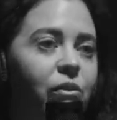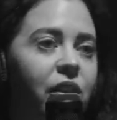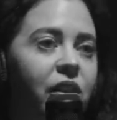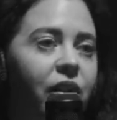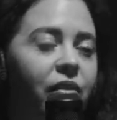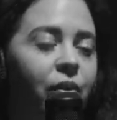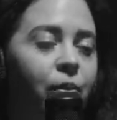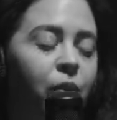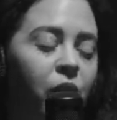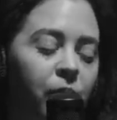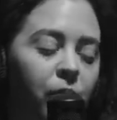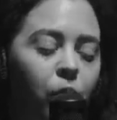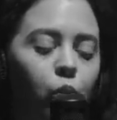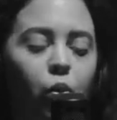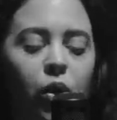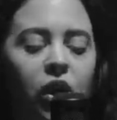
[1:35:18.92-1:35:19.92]
with everybody,
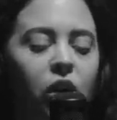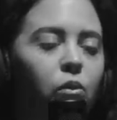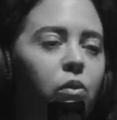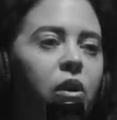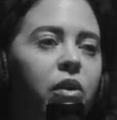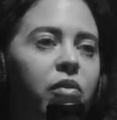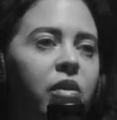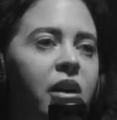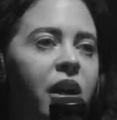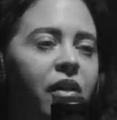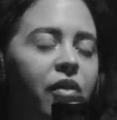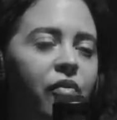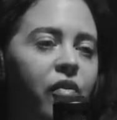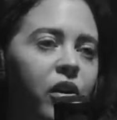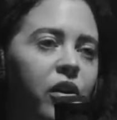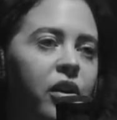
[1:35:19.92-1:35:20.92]
but we don't want another
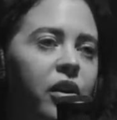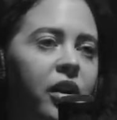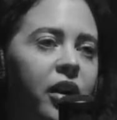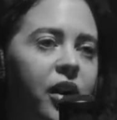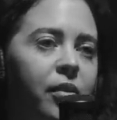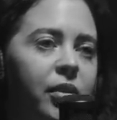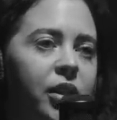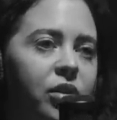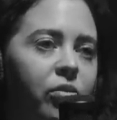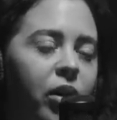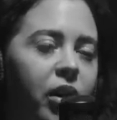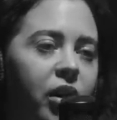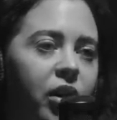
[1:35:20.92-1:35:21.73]
foreigner to come into our